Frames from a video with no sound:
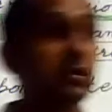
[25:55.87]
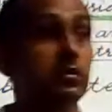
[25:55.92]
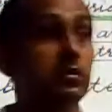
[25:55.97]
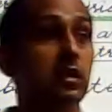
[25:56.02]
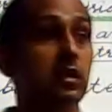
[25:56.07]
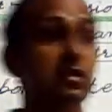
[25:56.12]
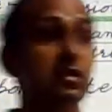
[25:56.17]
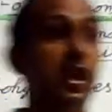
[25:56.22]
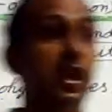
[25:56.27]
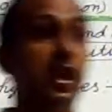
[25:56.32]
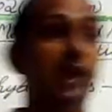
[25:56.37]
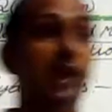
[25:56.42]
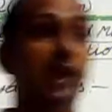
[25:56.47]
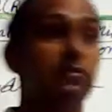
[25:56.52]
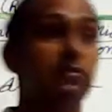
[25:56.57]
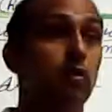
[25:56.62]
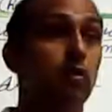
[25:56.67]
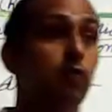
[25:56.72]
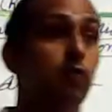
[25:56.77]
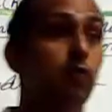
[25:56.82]
such
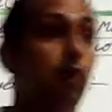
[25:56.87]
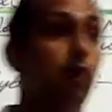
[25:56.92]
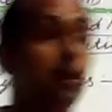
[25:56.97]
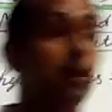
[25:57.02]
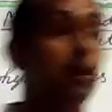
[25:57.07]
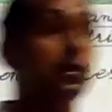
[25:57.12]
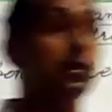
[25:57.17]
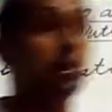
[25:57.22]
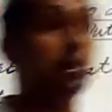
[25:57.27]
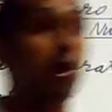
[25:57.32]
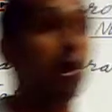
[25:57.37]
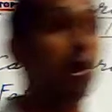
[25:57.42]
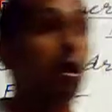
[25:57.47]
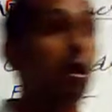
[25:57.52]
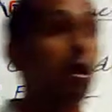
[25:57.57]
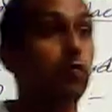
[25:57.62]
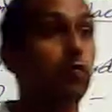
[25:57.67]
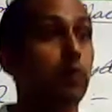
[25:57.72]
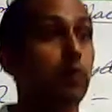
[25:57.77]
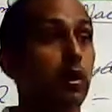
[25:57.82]
as formation
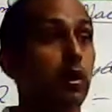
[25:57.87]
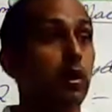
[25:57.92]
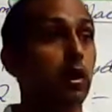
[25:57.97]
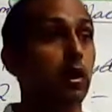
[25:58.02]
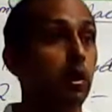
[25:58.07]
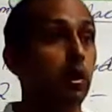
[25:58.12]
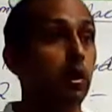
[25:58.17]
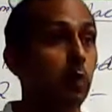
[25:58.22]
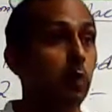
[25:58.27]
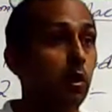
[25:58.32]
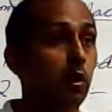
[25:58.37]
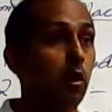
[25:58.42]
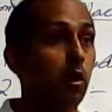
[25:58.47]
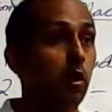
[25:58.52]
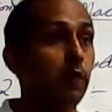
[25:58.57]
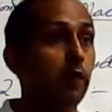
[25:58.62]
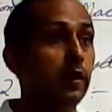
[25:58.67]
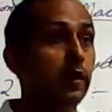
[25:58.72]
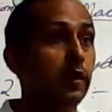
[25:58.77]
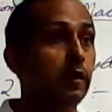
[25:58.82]
of
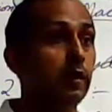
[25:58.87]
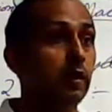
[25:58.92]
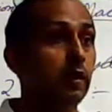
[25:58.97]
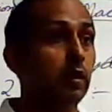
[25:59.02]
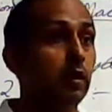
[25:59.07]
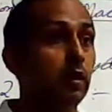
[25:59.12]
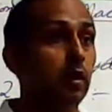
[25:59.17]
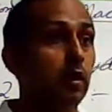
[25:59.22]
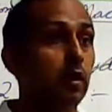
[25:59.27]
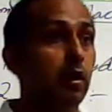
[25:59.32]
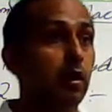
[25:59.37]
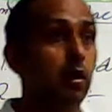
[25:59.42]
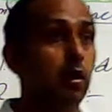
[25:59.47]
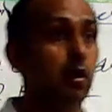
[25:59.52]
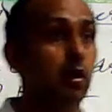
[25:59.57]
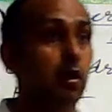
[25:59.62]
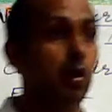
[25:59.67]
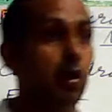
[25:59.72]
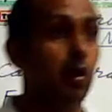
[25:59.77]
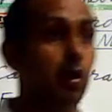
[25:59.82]
hemoglobin,
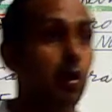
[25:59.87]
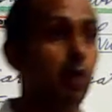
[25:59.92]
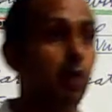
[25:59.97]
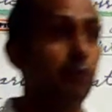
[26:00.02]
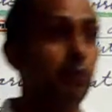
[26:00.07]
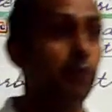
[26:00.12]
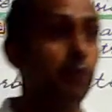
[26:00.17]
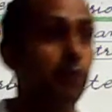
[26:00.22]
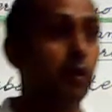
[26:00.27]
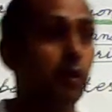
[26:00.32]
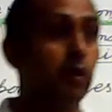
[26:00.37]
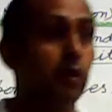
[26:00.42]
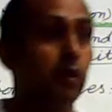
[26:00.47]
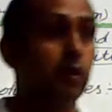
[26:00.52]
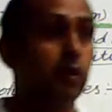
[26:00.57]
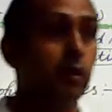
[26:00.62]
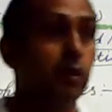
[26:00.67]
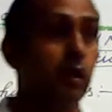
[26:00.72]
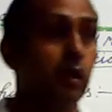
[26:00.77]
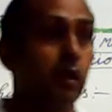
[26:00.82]
of
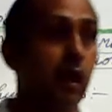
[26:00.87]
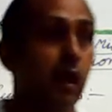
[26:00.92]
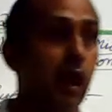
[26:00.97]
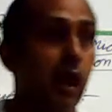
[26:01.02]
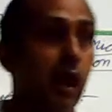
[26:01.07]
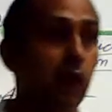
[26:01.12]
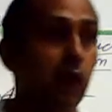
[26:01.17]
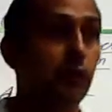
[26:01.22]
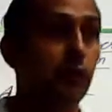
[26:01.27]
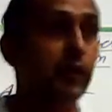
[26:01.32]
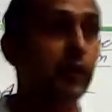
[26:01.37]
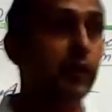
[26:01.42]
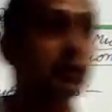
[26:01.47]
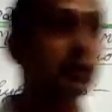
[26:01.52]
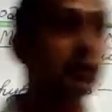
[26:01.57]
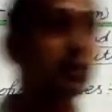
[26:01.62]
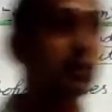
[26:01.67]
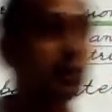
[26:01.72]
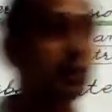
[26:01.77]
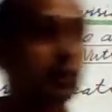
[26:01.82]

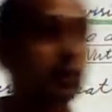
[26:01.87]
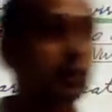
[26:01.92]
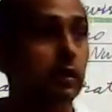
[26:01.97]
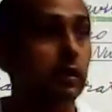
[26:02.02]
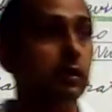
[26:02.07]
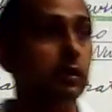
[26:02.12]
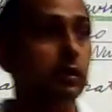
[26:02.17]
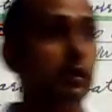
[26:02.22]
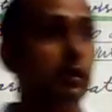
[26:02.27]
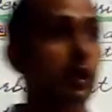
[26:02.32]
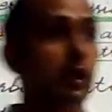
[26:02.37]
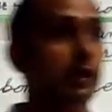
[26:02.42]
heartbeat, yeah,